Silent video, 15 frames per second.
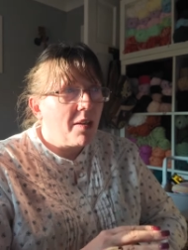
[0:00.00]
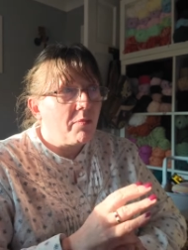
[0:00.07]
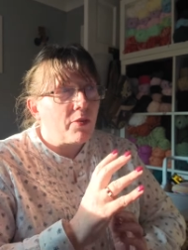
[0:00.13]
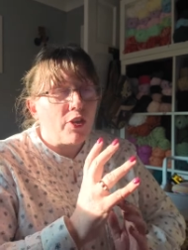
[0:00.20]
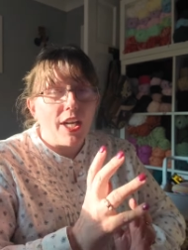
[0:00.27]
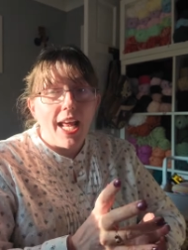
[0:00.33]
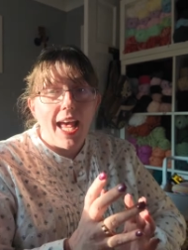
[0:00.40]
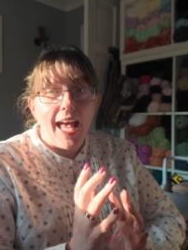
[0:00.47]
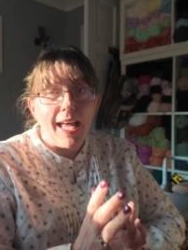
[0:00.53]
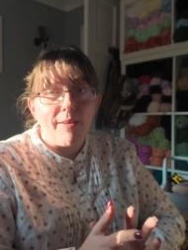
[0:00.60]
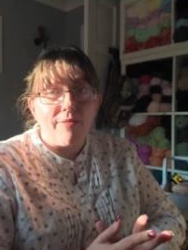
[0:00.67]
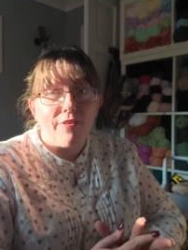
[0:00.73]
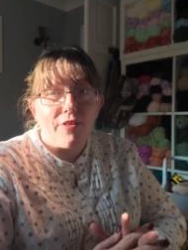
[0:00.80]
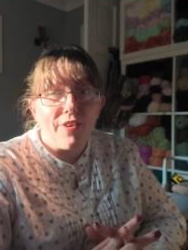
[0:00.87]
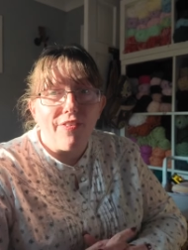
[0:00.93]
trying to aim
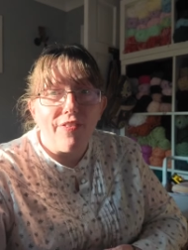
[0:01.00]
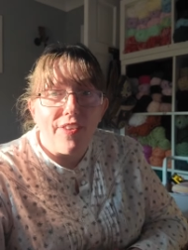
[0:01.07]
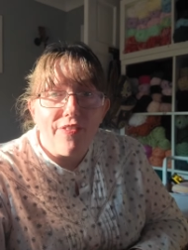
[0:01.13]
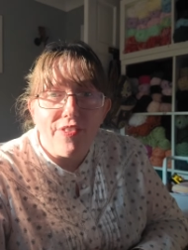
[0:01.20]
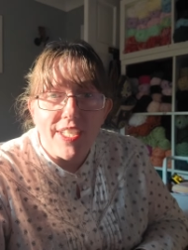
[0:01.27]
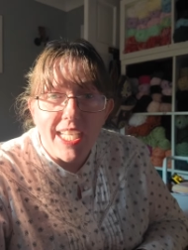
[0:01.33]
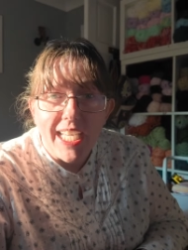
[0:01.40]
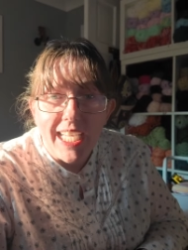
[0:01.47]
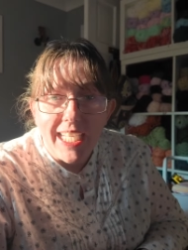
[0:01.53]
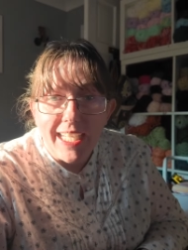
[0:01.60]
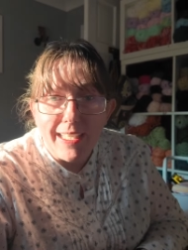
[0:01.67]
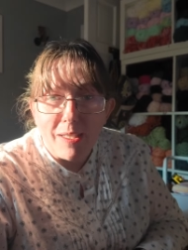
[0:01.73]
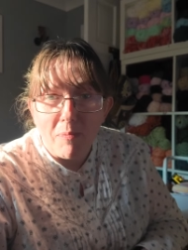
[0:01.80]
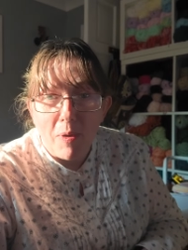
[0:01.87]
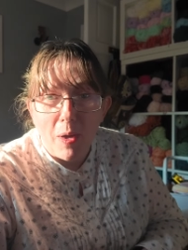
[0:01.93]
for the 15
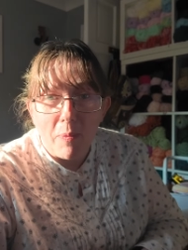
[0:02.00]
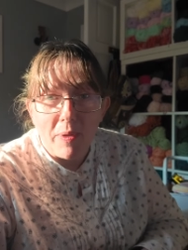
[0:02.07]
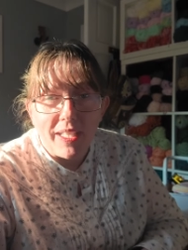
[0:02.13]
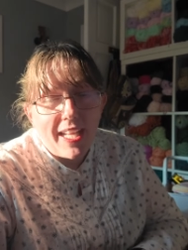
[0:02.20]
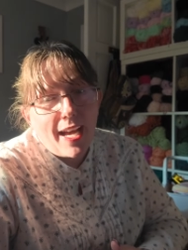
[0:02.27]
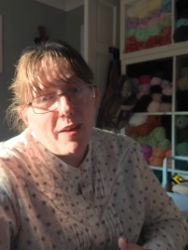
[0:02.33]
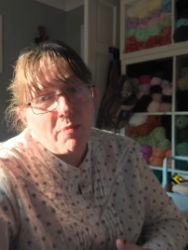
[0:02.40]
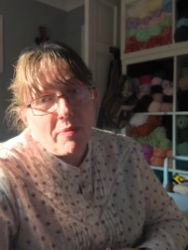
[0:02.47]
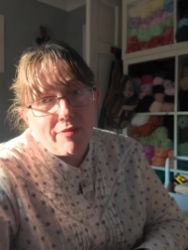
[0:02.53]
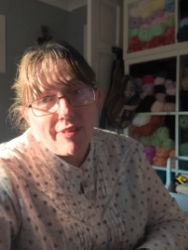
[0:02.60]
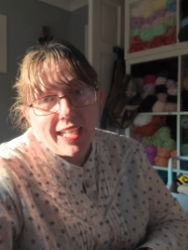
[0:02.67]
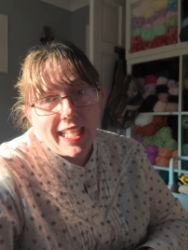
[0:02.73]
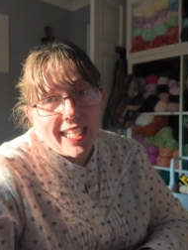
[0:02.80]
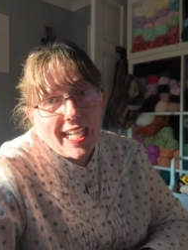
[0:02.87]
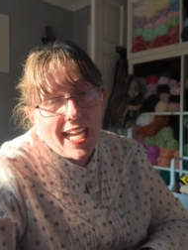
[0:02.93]
at the moment. That'd be
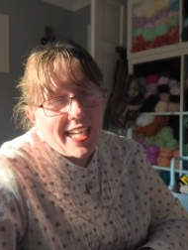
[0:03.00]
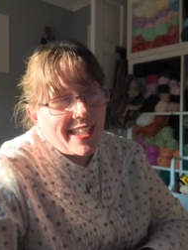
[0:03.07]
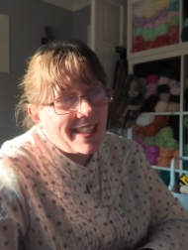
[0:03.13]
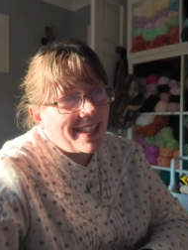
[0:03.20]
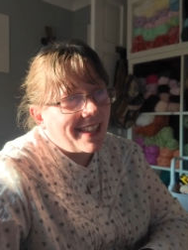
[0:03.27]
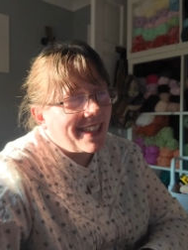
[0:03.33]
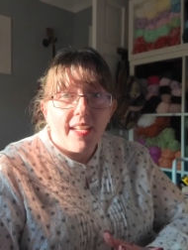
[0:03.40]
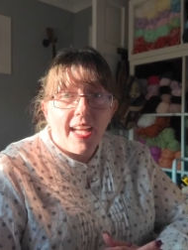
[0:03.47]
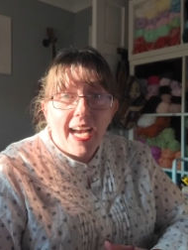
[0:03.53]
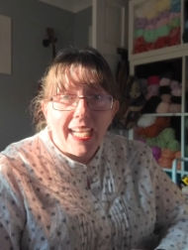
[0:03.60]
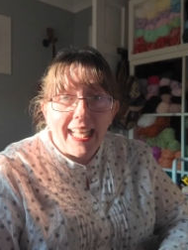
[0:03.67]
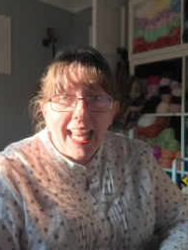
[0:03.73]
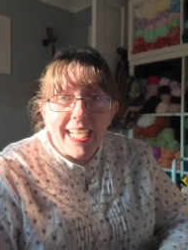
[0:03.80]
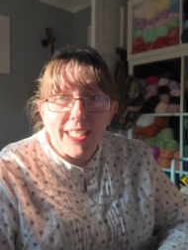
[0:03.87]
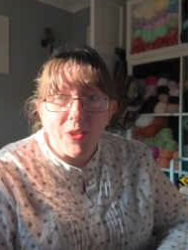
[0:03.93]
really nice. I'd
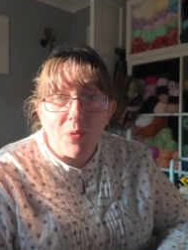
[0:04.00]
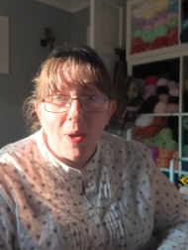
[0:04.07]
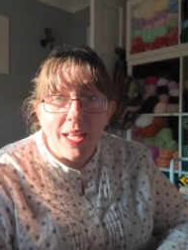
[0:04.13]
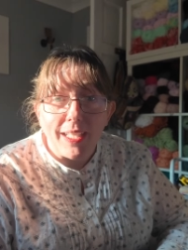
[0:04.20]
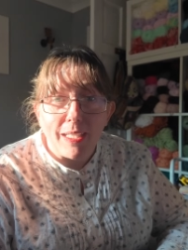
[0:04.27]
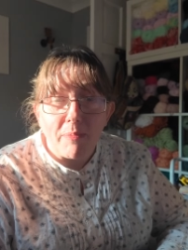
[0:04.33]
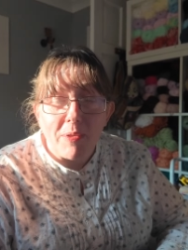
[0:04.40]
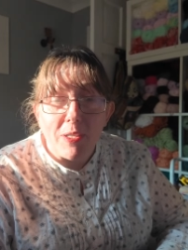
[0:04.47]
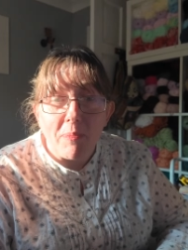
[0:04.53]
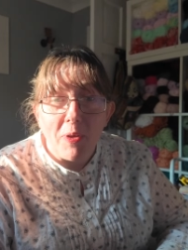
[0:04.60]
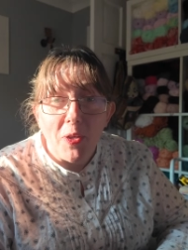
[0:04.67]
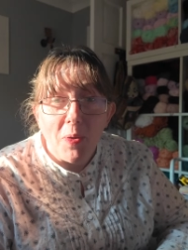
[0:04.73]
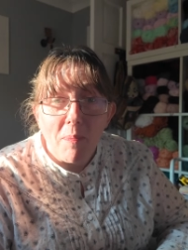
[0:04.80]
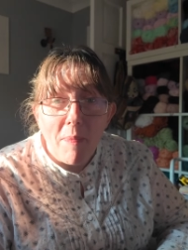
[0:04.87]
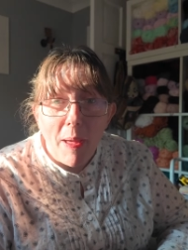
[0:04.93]
like to welcome some
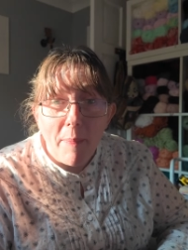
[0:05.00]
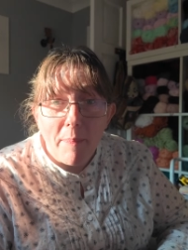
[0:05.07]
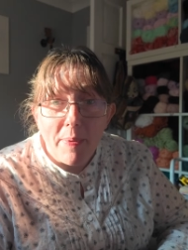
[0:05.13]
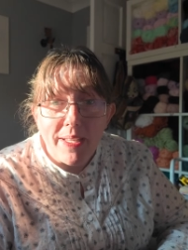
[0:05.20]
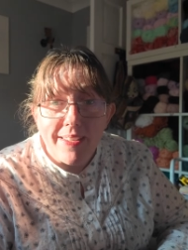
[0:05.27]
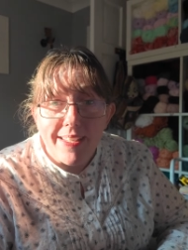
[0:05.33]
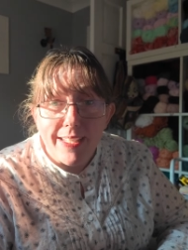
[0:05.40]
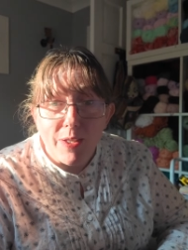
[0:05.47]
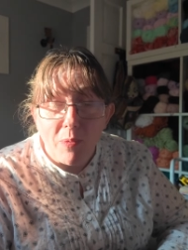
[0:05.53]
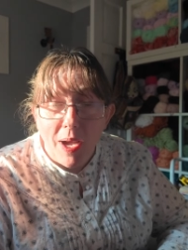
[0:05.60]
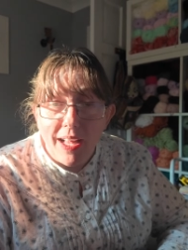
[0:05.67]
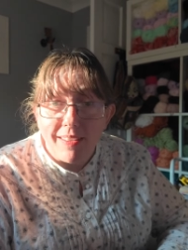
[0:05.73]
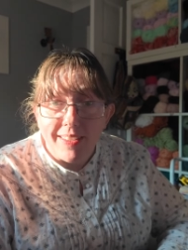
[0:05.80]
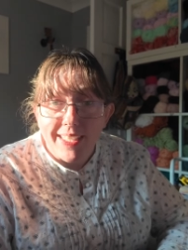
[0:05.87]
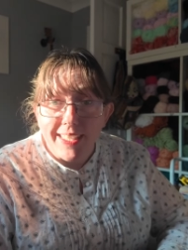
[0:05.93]
new members as
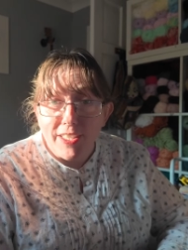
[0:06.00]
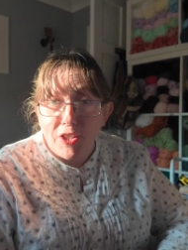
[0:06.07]
well to the